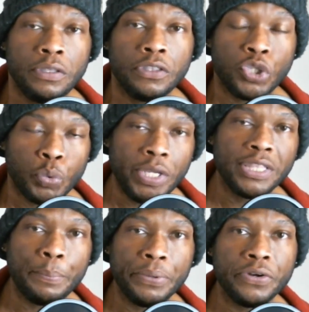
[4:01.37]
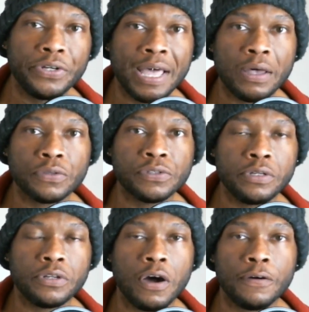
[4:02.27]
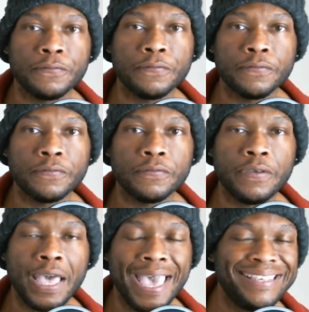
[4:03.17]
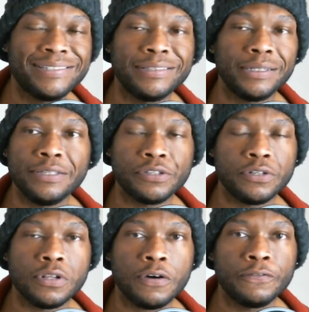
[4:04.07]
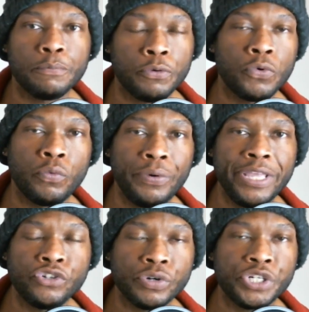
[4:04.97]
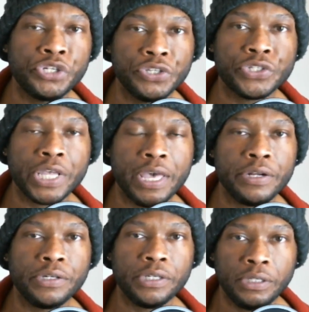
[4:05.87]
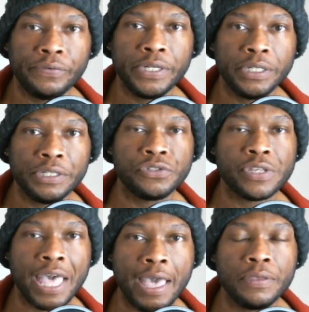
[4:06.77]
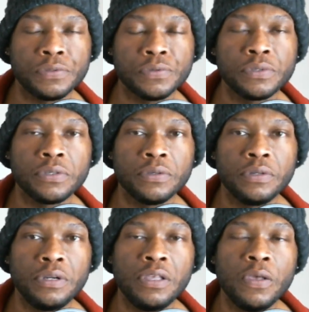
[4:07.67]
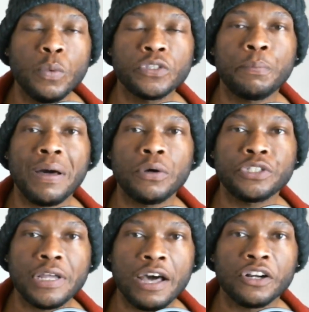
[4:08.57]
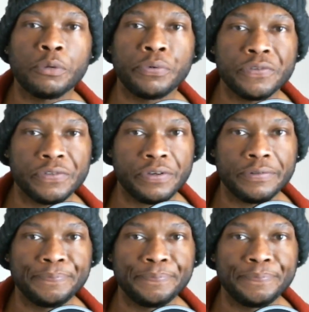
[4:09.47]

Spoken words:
The tweet that Peter Dow sent off, hastily sent off, before re-entrenching his head into Hillary Clinton's ass, was about Donna Brazile.